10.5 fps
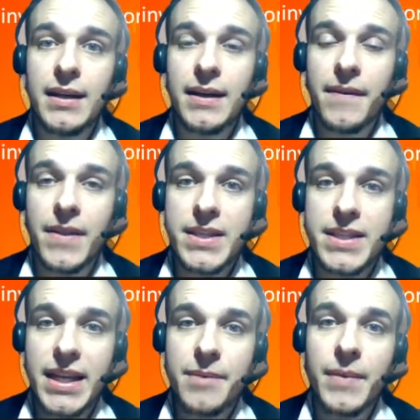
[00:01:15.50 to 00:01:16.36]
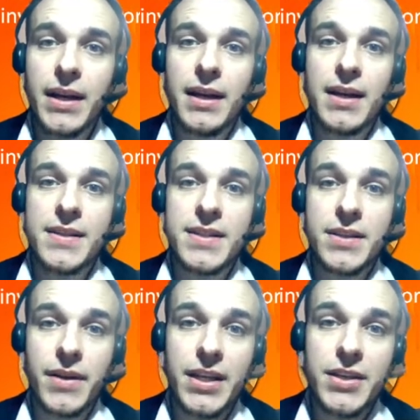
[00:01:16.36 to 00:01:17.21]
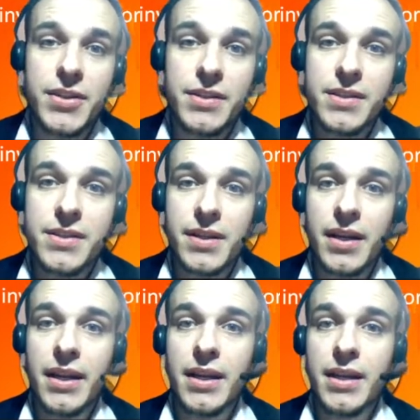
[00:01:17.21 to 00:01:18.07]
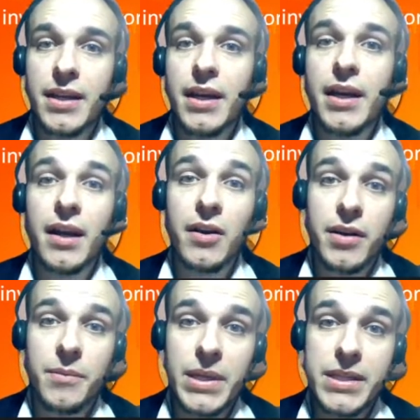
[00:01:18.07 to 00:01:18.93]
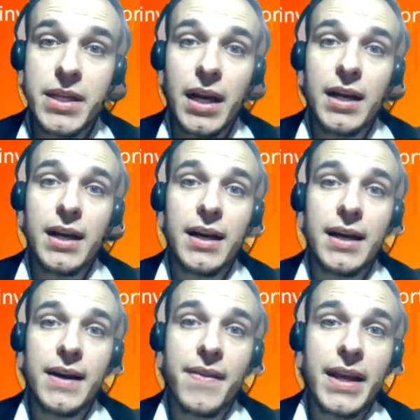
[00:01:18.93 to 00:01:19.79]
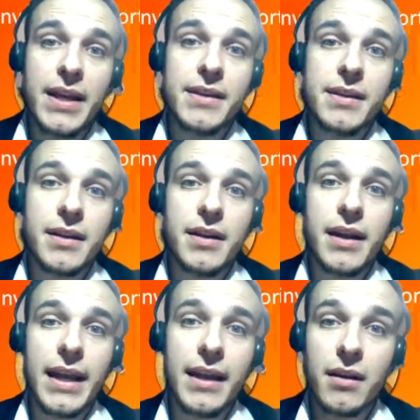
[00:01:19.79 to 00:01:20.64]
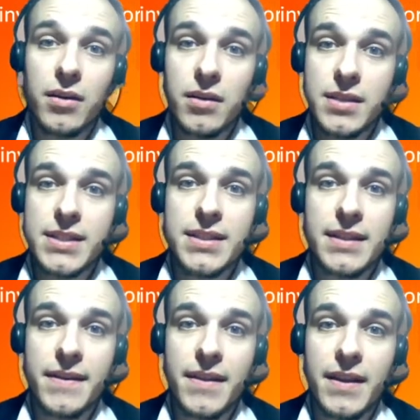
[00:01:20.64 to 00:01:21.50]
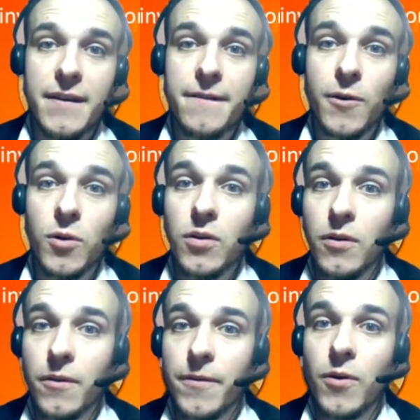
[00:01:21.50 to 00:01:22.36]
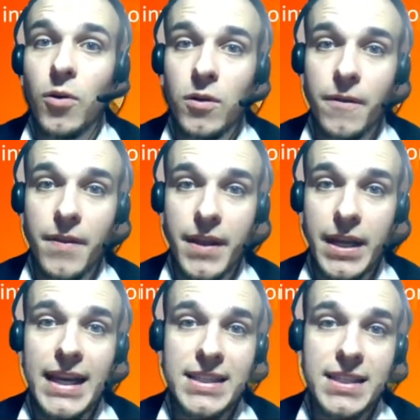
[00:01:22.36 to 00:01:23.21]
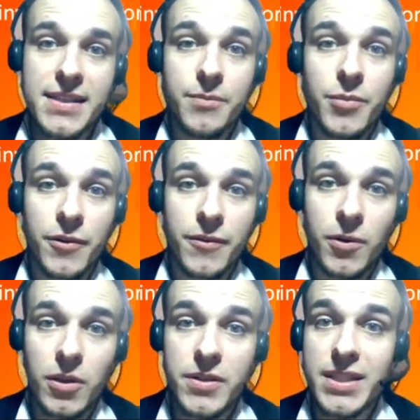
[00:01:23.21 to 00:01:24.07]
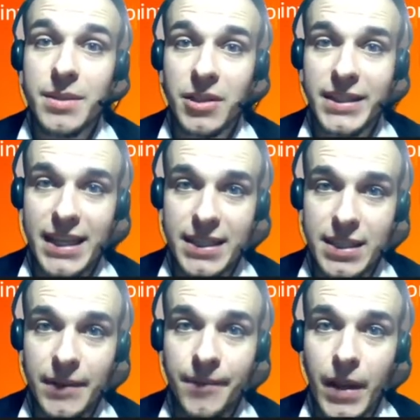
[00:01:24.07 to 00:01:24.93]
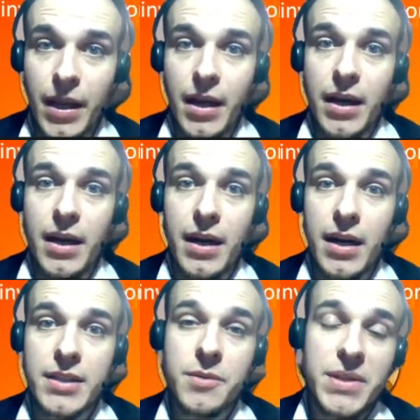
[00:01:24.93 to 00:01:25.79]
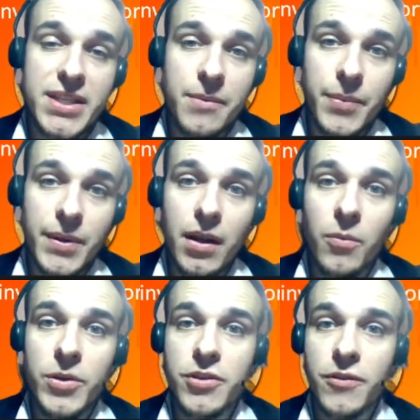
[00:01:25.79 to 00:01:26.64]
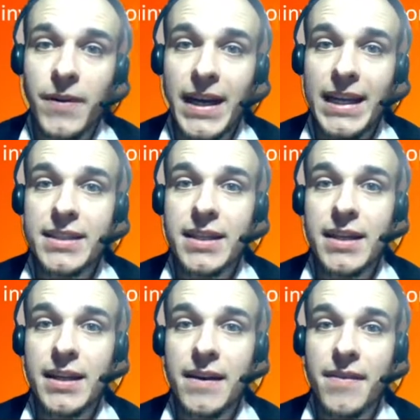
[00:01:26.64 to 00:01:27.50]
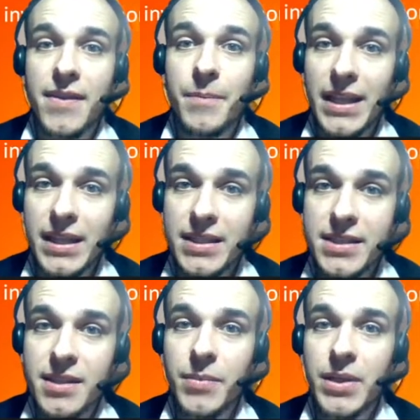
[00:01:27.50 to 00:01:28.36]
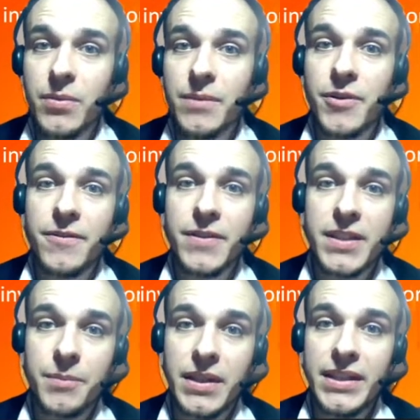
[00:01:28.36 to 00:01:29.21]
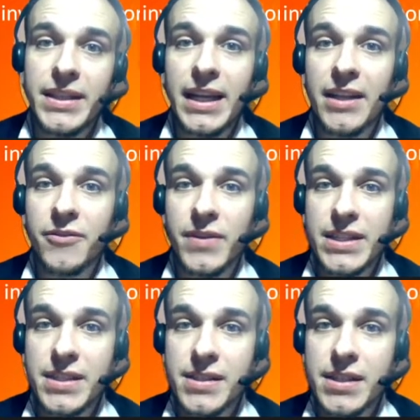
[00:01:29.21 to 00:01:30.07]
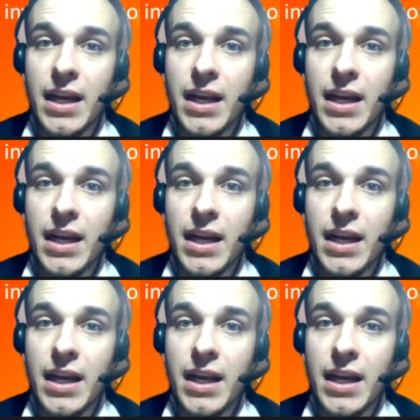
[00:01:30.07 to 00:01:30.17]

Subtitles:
the same situations in economics that can cause the fall of all of the assets in portfolio simultaneously. To be simple, we should find the balance between profitability and risks